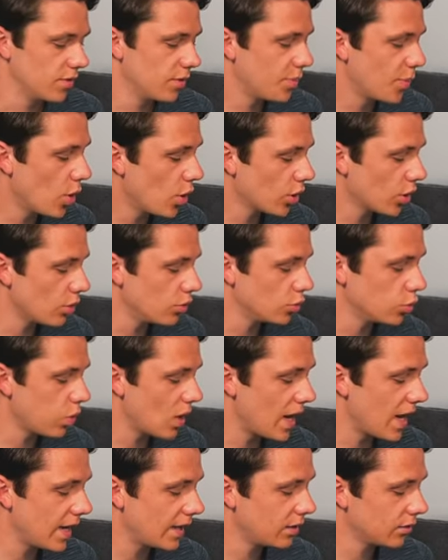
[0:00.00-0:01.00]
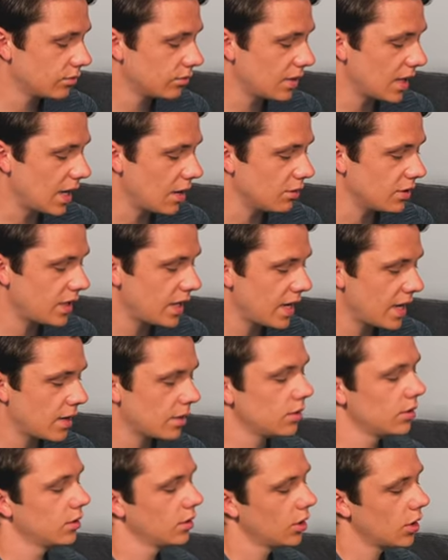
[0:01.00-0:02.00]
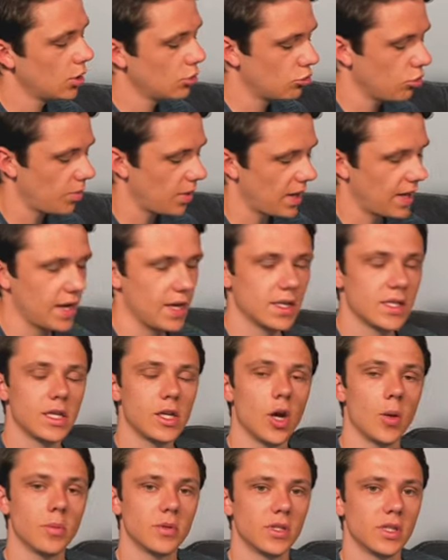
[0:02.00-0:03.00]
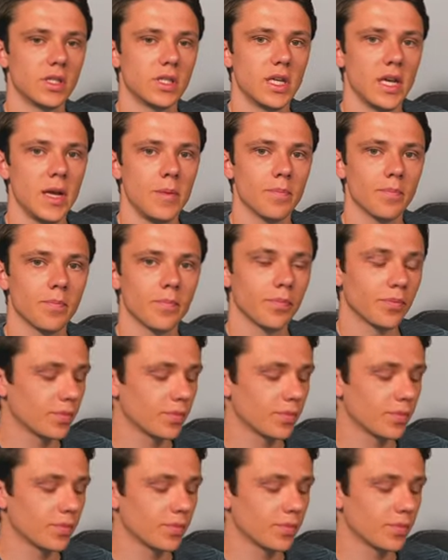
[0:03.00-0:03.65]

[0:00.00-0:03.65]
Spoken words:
If the ball goes wide out here, coach will play into the opposite team.